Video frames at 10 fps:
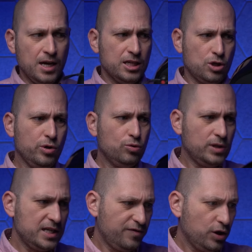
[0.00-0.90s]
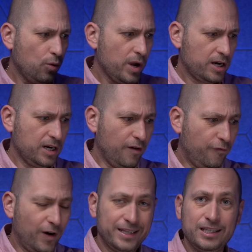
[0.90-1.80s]
So in today's video we are gonna
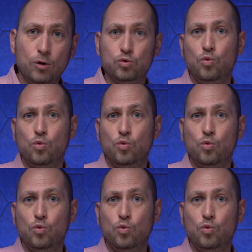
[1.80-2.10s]
find out